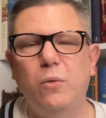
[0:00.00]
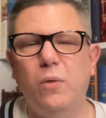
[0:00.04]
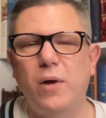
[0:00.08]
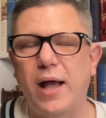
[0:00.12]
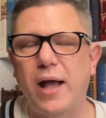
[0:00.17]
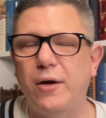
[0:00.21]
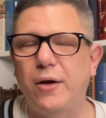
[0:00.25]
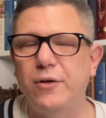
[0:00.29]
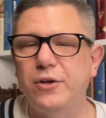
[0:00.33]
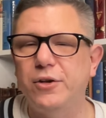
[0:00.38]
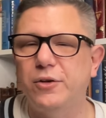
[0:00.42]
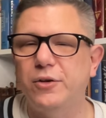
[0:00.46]

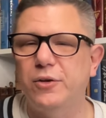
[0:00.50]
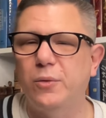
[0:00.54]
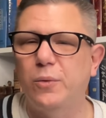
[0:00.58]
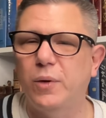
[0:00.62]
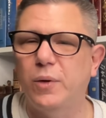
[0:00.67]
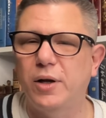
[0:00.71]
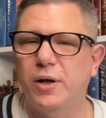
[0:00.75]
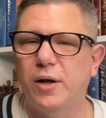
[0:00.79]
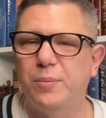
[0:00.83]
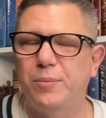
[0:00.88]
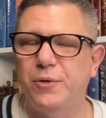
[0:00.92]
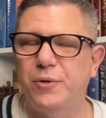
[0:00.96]
how are you going to
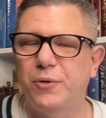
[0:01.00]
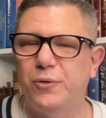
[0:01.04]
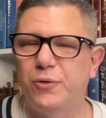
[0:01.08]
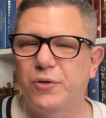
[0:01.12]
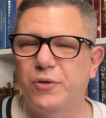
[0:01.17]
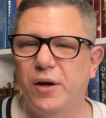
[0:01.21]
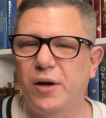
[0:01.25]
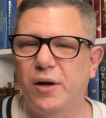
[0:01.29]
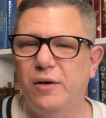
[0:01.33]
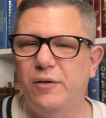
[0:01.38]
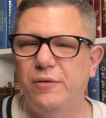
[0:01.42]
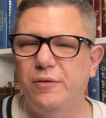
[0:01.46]
one-up
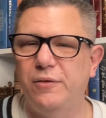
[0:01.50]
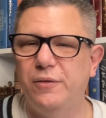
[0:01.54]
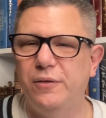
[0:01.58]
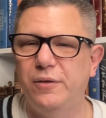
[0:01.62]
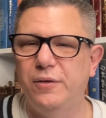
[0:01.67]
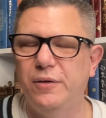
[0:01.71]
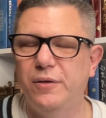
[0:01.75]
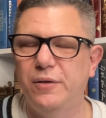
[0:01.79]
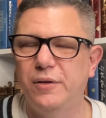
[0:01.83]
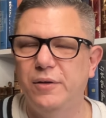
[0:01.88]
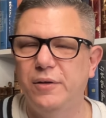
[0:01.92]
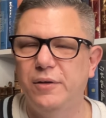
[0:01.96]

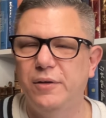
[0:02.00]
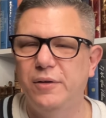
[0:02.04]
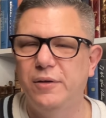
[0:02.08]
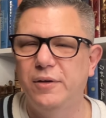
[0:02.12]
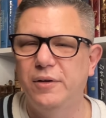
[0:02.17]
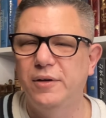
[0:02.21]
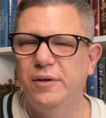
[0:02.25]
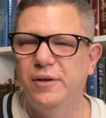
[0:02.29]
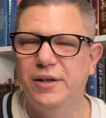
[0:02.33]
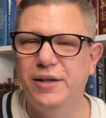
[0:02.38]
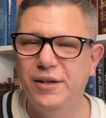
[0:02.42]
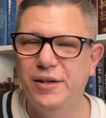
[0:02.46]
yourself?
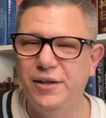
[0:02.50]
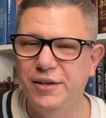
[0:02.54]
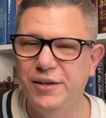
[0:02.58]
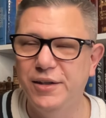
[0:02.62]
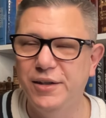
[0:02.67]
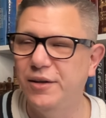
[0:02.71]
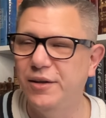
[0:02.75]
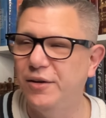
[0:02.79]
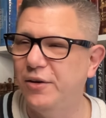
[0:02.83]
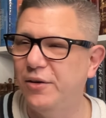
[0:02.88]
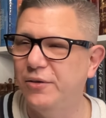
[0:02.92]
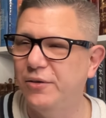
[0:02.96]

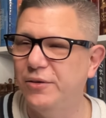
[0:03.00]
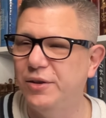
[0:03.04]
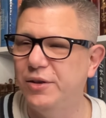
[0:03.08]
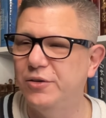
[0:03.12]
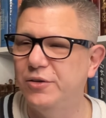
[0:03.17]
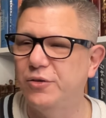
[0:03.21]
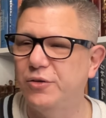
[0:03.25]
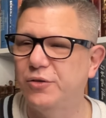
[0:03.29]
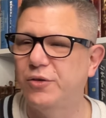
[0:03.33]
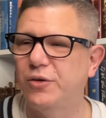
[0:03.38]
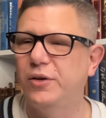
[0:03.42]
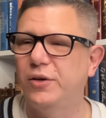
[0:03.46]
You know, you're
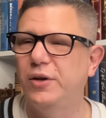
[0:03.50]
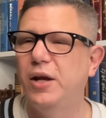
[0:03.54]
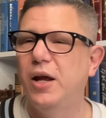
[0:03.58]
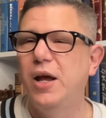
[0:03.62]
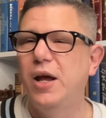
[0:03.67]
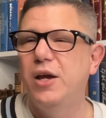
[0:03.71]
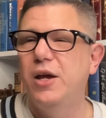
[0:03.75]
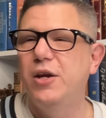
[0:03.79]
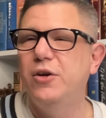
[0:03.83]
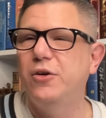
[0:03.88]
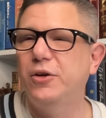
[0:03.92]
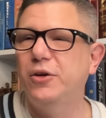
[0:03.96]
going
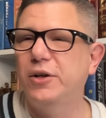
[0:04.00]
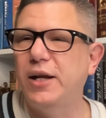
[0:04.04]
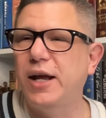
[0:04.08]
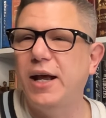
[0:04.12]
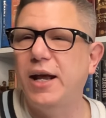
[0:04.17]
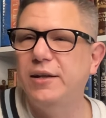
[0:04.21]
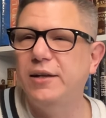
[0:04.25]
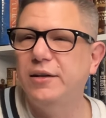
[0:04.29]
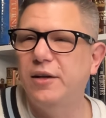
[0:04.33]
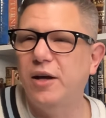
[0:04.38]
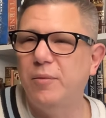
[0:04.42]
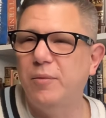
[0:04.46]
to
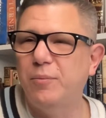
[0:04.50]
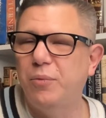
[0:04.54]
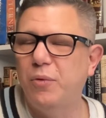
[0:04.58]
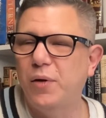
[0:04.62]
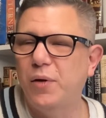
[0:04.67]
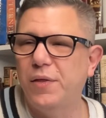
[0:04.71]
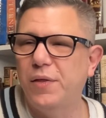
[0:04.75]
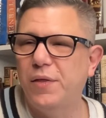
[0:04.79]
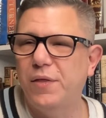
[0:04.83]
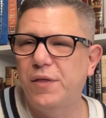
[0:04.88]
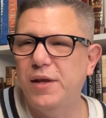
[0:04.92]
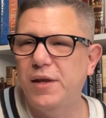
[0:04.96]
end up
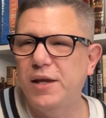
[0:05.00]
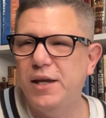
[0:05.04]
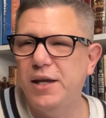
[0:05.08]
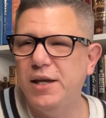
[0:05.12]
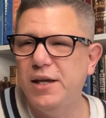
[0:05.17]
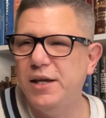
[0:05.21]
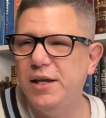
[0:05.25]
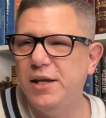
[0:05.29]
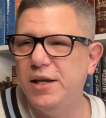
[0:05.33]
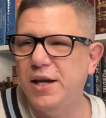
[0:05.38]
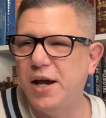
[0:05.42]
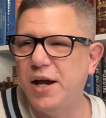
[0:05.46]
with
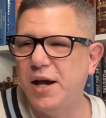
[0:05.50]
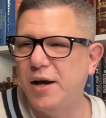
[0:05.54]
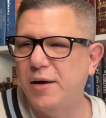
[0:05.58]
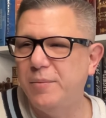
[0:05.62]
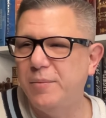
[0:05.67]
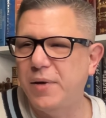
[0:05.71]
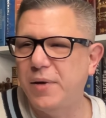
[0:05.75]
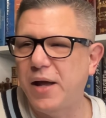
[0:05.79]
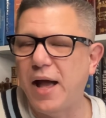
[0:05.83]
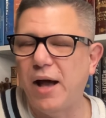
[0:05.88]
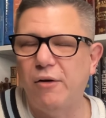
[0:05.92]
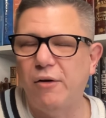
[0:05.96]
the
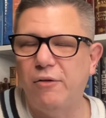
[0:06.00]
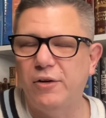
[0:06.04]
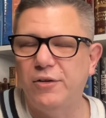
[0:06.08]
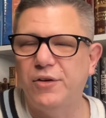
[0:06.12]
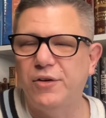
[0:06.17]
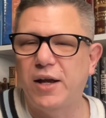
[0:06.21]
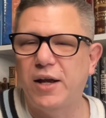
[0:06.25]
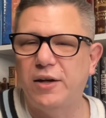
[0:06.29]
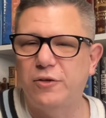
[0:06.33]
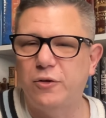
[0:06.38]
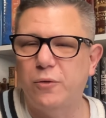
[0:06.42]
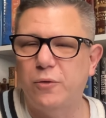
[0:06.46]

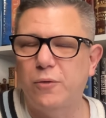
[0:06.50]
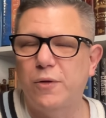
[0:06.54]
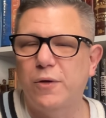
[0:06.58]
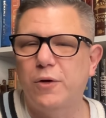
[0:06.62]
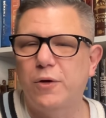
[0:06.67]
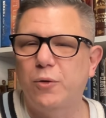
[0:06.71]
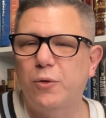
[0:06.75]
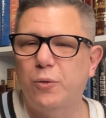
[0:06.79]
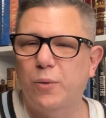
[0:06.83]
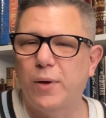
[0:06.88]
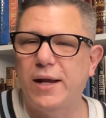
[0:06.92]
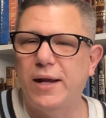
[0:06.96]
Alexander the
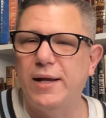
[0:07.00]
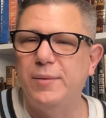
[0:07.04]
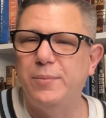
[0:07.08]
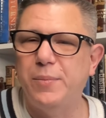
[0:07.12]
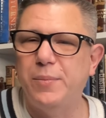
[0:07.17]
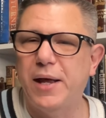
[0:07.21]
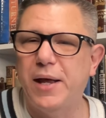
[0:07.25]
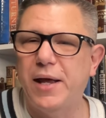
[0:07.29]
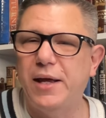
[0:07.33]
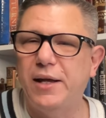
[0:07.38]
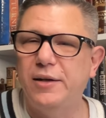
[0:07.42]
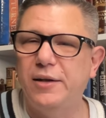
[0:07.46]
Great
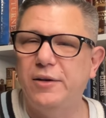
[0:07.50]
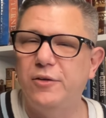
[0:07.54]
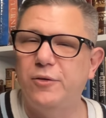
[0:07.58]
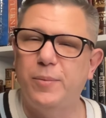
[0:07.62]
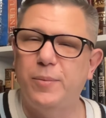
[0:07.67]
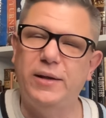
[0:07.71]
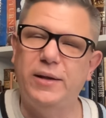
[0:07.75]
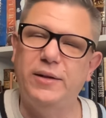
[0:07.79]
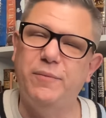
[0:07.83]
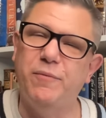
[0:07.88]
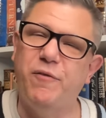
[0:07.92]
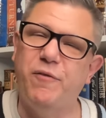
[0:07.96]
pen,
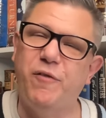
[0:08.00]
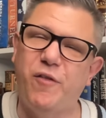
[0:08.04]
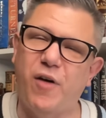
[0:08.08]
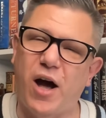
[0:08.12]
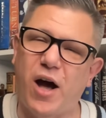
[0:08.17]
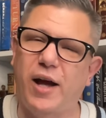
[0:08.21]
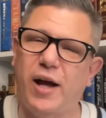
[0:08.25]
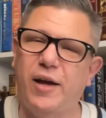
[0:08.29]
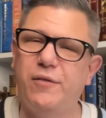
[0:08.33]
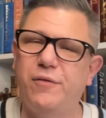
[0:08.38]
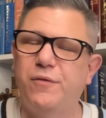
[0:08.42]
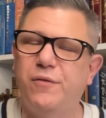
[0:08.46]
spend
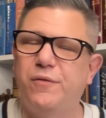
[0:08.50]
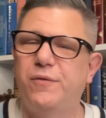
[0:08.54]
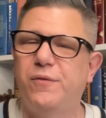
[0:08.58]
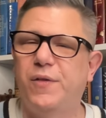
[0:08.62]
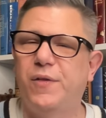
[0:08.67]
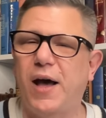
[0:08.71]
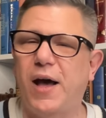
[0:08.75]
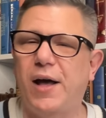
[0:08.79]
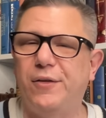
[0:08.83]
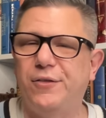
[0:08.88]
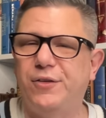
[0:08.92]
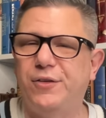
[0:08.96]

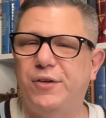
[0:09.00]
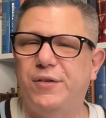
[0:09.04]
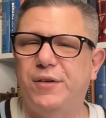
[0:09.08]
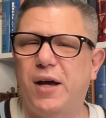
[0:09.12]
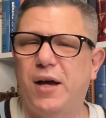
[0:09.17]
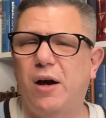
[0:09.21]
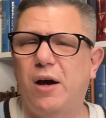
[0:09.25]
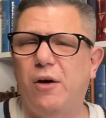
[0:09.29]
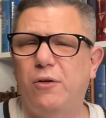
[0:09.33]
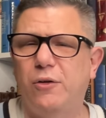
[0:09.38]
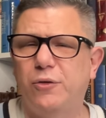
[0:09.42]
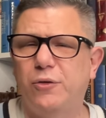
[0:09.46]

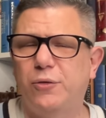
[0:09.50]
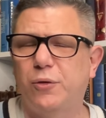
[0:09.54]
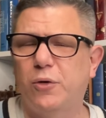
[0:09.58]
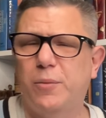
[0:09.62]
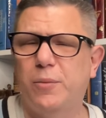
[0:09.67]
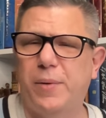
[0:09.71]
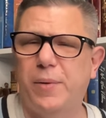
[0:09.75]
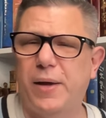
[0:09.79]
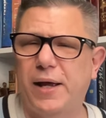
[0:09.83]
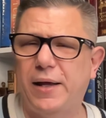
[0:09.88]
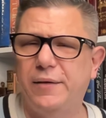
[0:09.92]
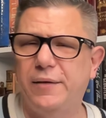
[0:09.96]
$5,000 for
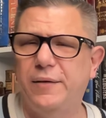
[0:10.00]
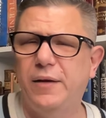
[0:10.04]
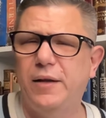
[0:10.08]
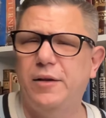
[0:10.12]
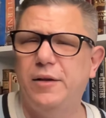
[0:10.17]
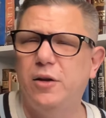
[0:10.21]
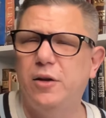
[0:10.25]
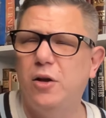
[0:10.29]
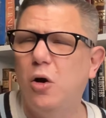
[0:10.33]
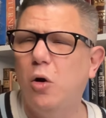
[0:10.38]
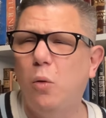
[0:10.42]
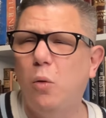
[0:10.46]
a pen
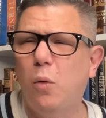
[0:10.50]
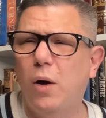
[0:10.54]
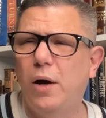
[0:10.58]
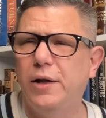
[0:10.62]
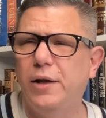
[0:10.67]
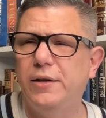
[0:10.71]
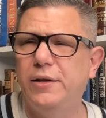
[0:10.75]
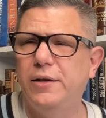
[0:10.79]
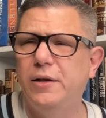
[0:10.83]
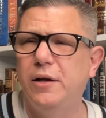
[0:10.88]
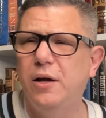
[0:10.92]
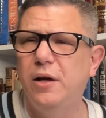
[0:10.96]
that no
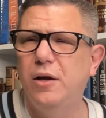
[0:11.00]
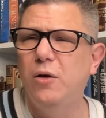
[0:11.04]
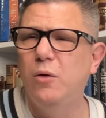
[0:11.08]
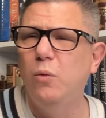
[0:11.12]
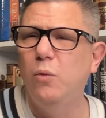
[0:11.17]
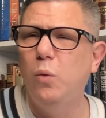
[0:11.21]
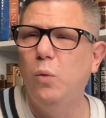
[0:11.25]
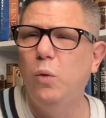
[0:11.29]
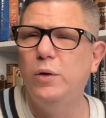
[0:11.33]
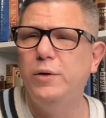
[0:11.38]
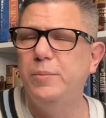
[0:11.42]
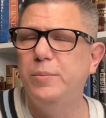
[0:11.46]
one
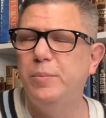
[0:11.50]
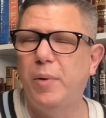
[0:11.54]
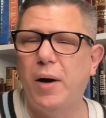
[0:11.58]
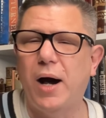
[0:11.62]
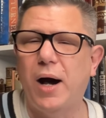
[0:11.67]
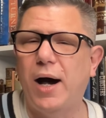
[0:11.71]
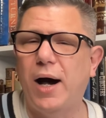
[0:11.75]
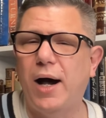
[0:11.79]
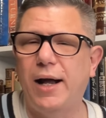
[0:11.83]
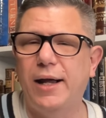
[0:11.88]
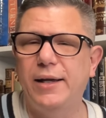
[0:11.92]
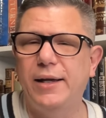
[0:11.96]
would
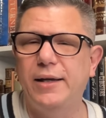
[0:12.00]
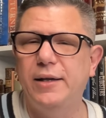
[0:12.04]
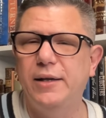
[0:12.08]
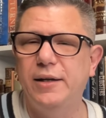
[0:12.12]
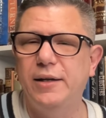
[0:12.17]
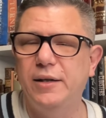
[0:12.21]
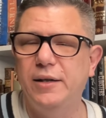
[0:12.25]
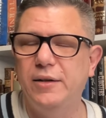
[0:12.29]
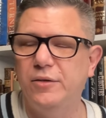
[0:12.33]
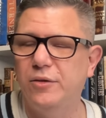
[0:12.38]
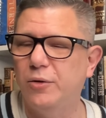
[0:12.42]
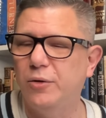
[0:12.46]
buy
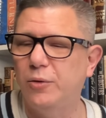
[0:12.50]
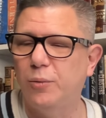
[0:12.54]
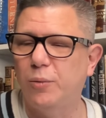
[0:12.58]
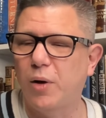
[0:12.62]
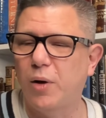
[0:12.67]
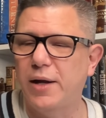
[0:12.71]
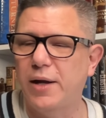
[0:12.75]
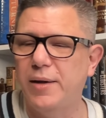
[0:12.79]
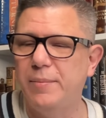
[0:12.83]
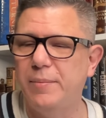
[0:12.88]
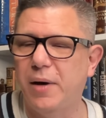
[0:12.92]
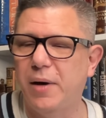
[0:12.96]
in their
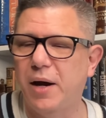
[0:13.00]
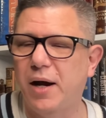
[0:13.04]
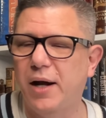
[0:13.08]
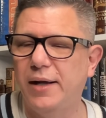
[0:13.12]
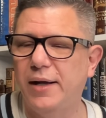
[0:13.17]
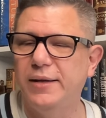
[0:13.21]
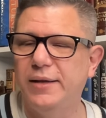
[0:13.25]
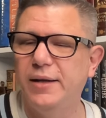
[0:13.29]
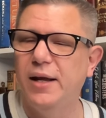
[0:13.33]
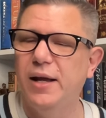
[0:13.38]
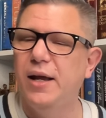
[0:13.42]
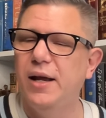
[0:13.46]
right
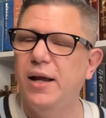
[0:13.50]
mind.